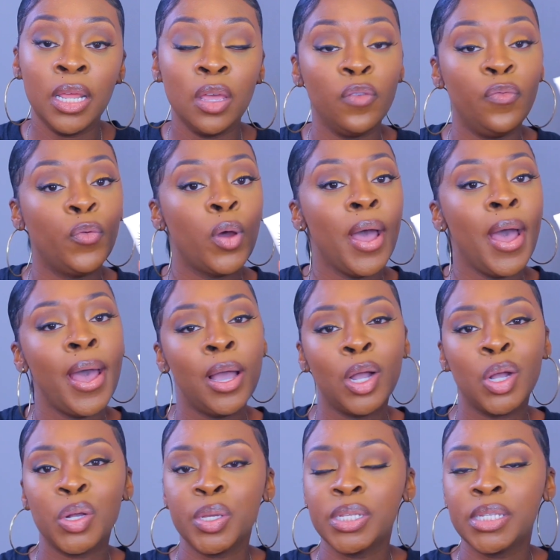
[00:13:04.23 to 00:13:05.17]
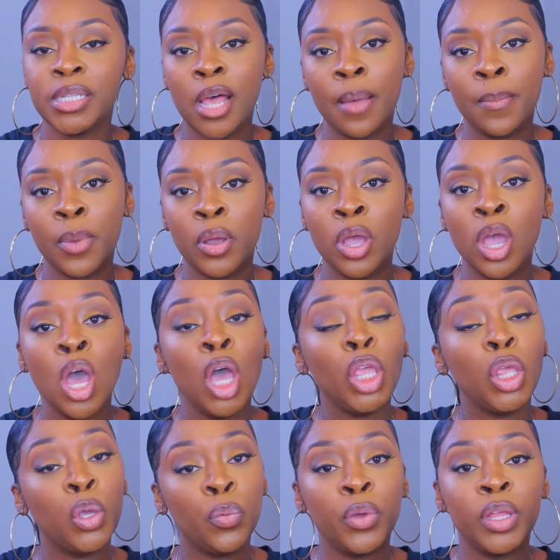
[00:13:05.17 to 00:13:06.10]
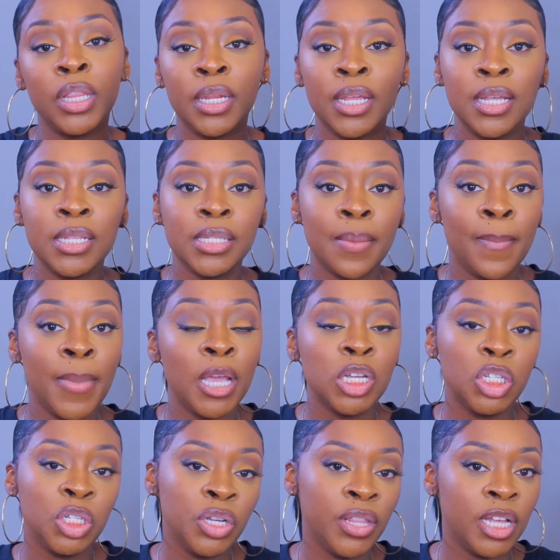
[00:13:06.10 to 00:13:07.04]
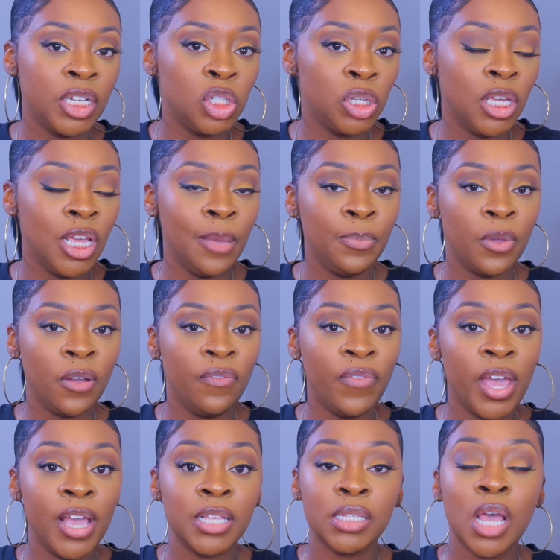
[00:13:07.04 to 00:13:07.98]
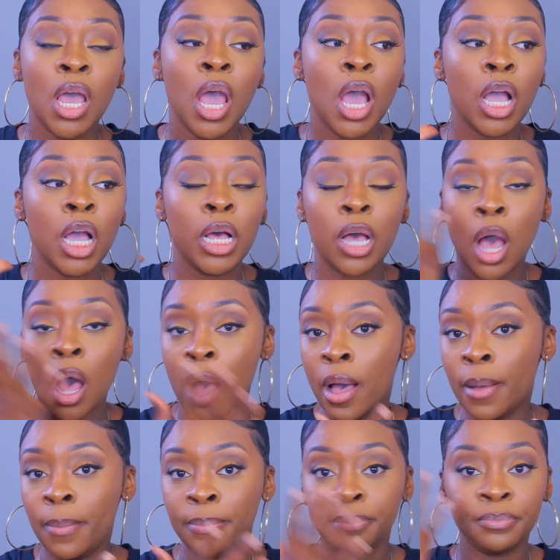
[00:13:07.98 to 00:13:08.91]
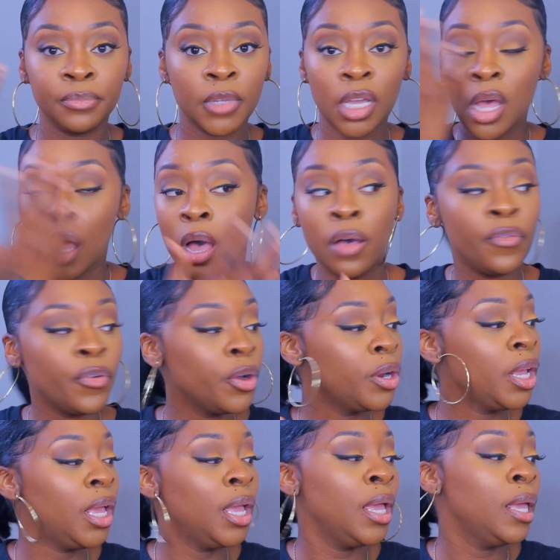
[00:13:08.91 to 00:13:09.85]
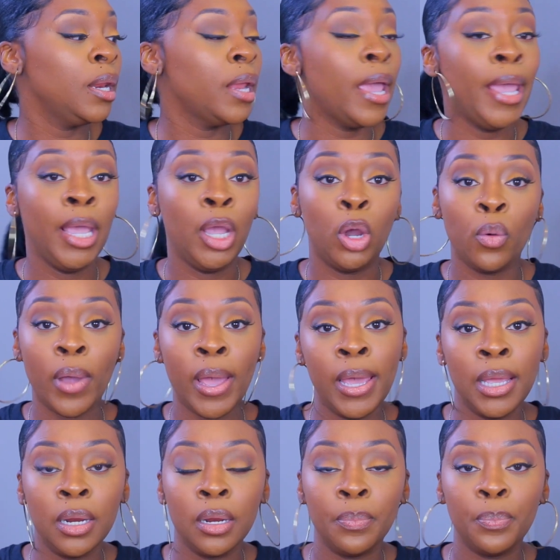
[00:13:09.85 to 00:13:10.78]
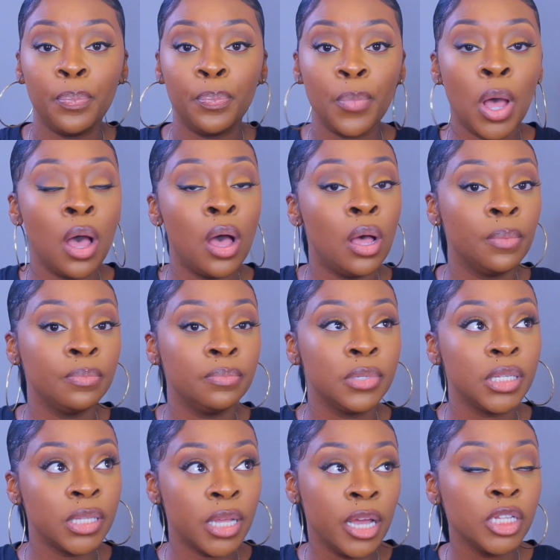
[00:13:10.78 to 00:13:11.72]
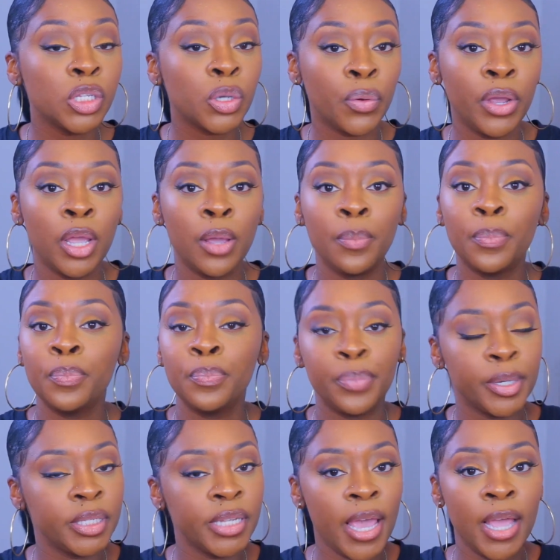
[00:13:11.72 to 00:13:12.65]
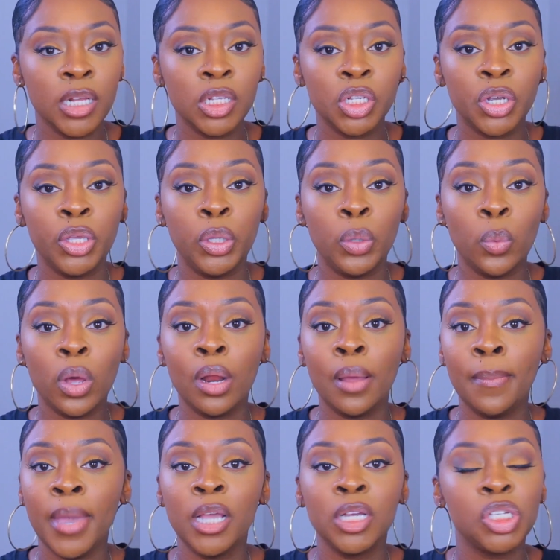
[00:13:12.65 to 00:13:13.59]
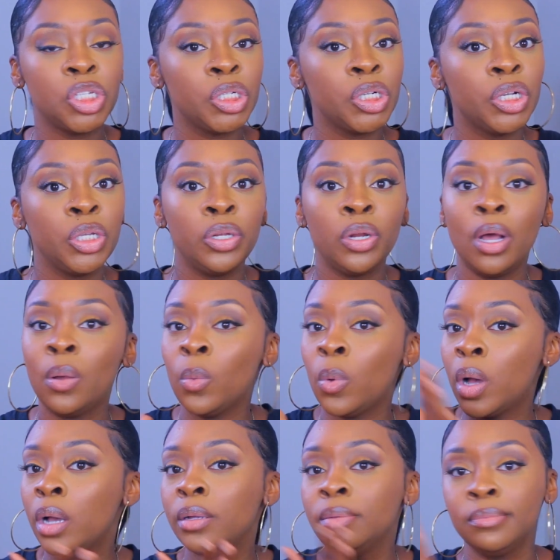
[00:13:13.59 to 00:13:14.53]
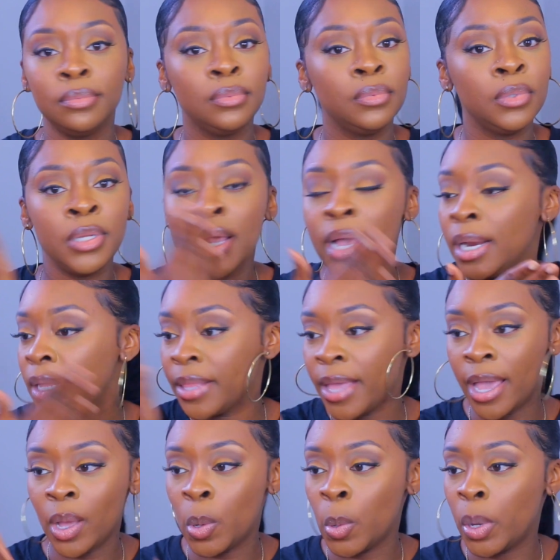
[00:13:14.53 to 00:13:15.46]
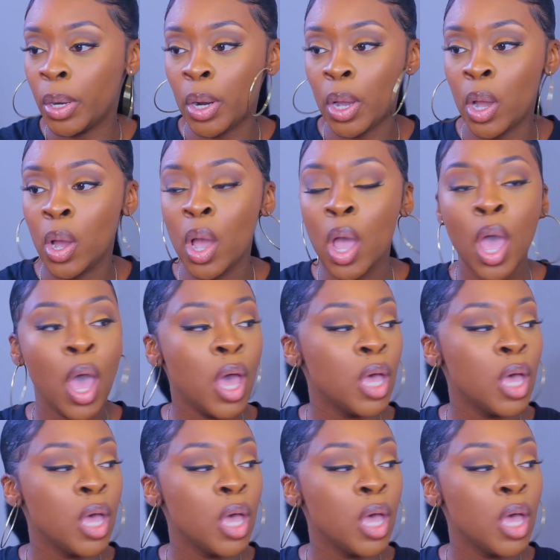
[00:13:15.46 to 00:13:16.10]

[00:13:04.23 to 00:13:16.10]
it, and for hot girl summer, you really need to make sure that you keep your face covered in a great sunscreen protector. You want to make sure you don't want none of that going on.